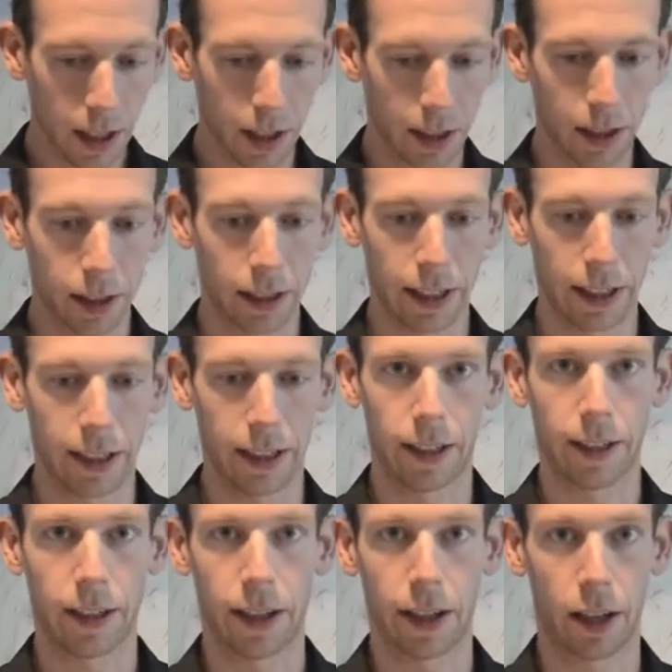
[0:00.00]
clearly
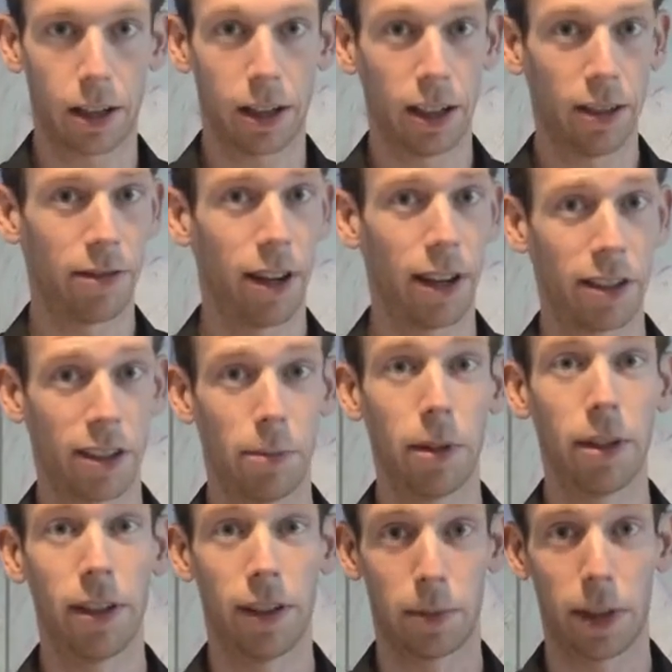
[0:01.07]
clarify some
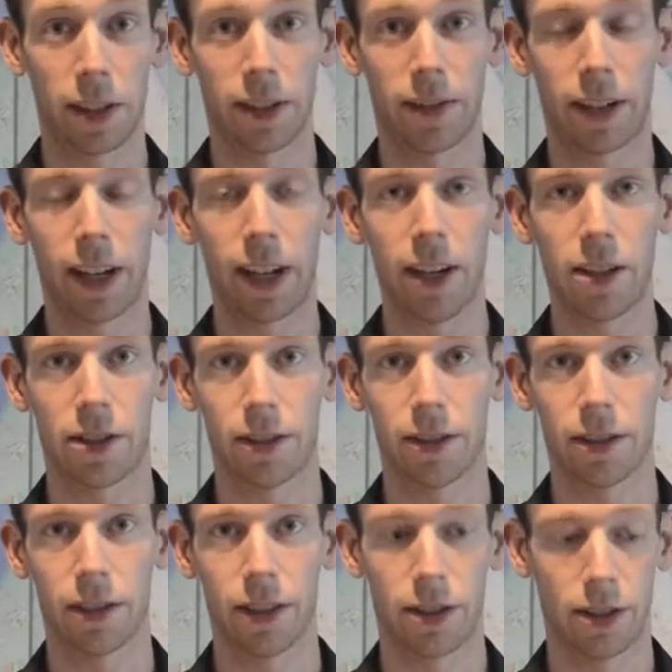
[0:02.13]
of these
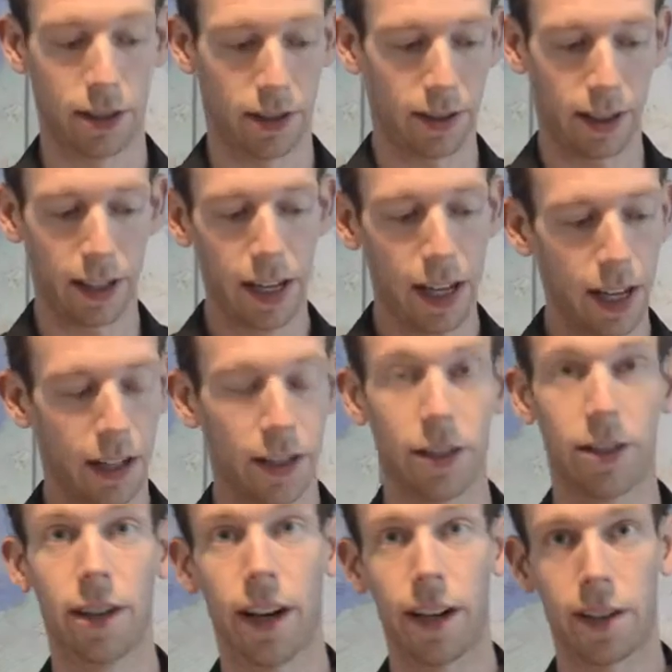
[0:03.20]
specifications. It's just a
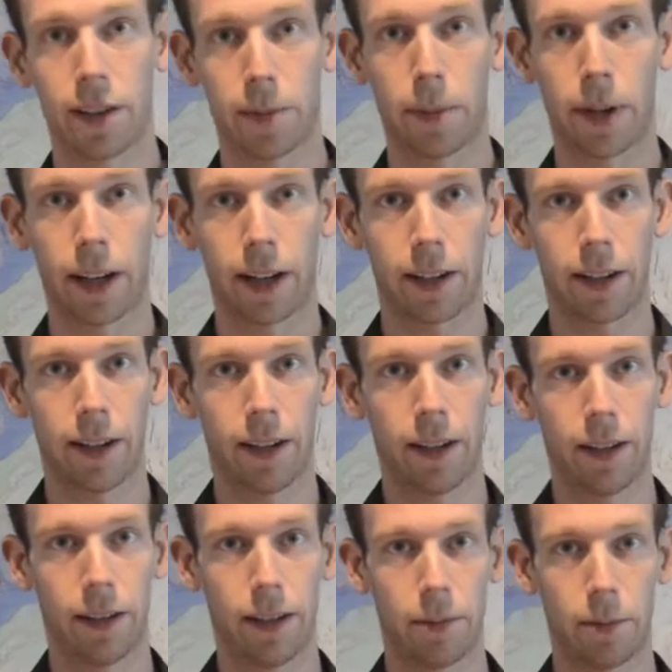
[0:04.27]
design spec,
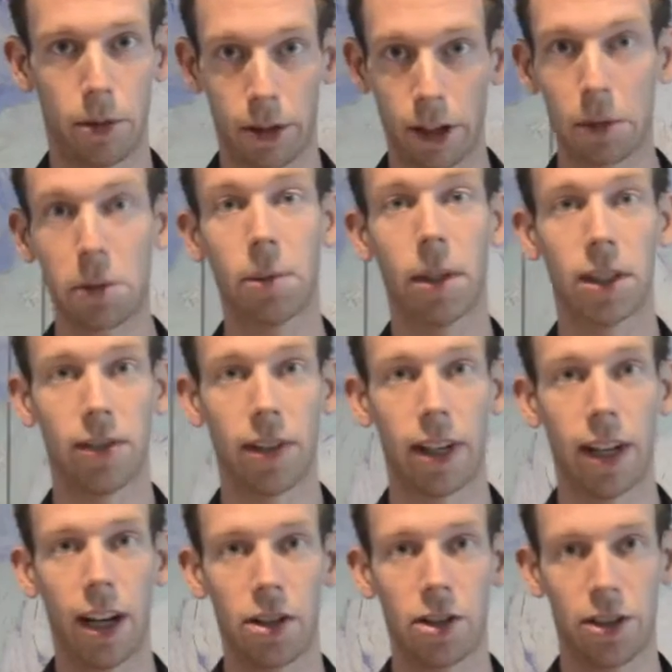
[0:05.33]
the program
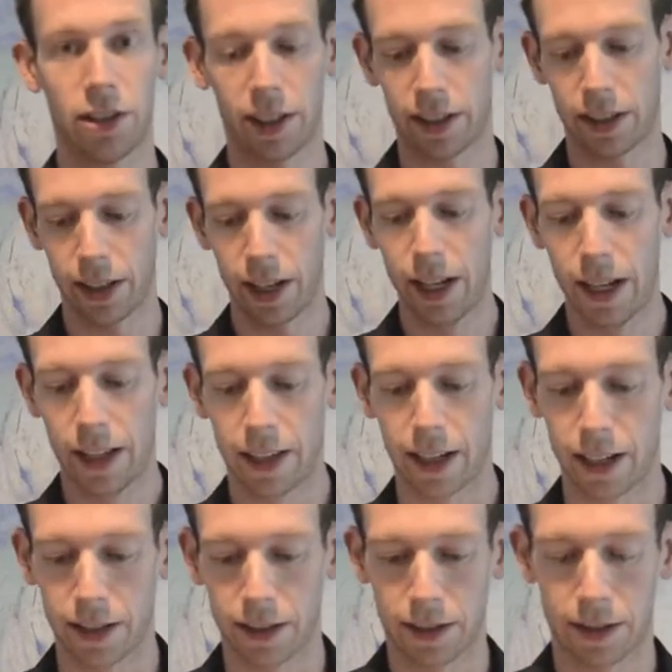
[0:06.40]
specifications
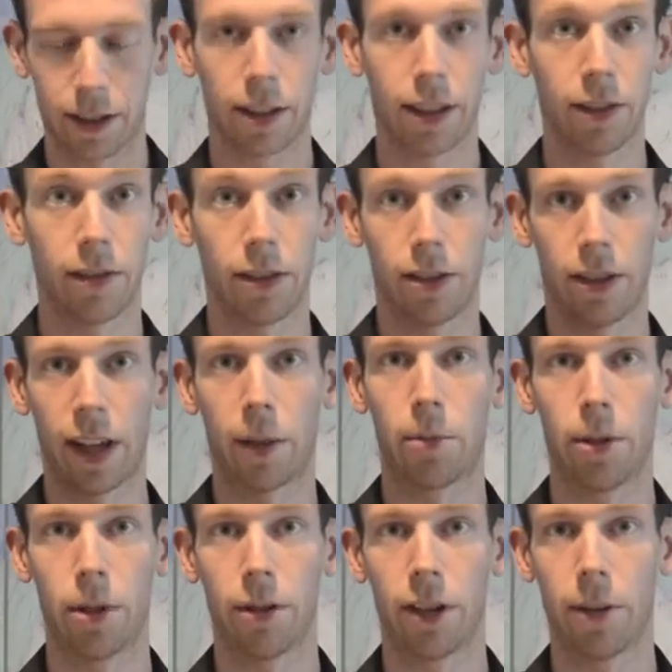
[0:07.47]
that is given to that
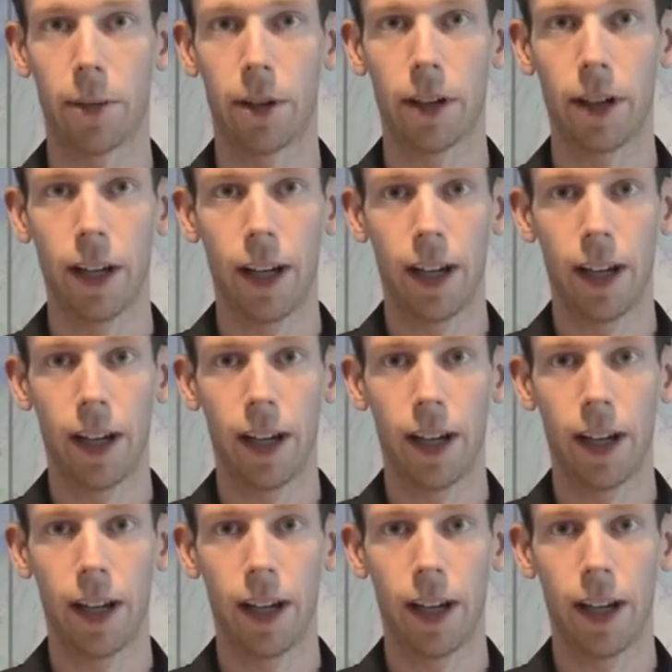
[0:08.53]
programmer.